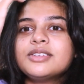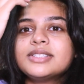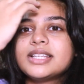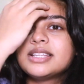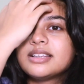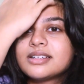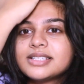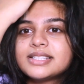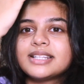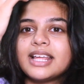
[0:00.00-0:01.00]
see there is
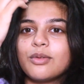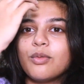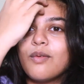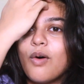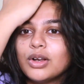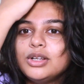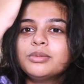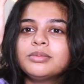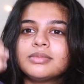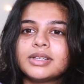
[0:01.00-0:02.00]
like
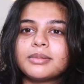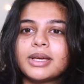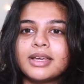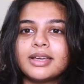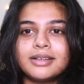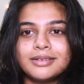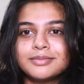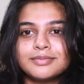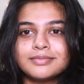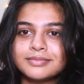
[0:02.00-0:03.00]
volume in my hair?
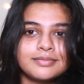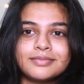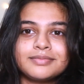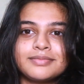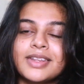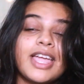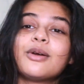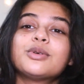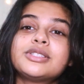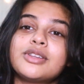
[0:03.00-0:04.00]
It
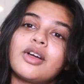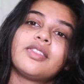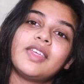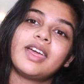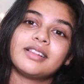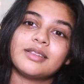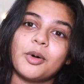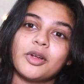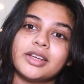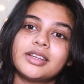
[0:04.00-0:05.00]
was not there in the
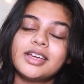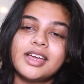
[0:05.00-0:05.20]
morning.